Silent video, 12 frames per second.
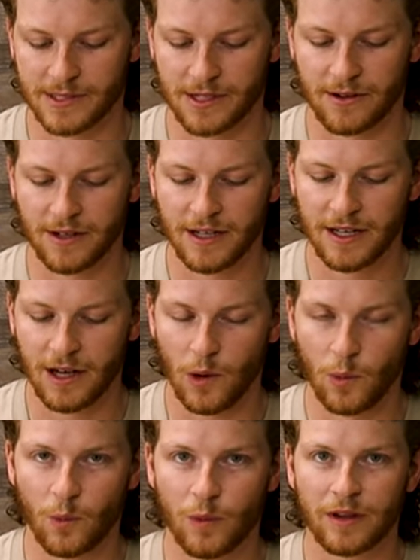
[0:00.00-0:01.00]
So
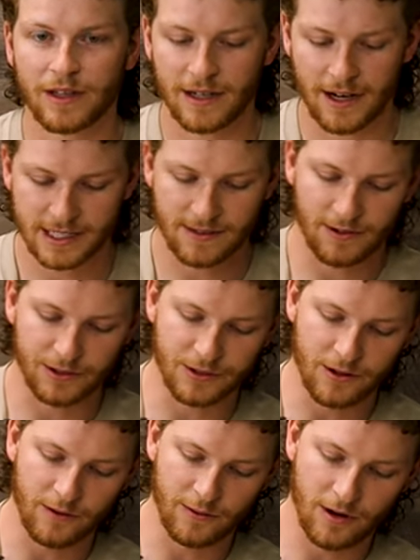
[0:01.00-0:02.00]
a really nice
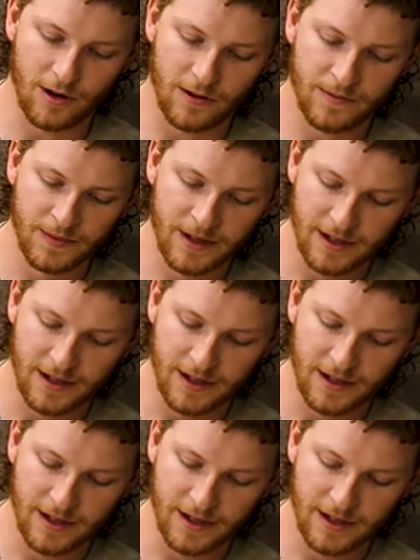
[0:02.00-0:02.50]
filter overall.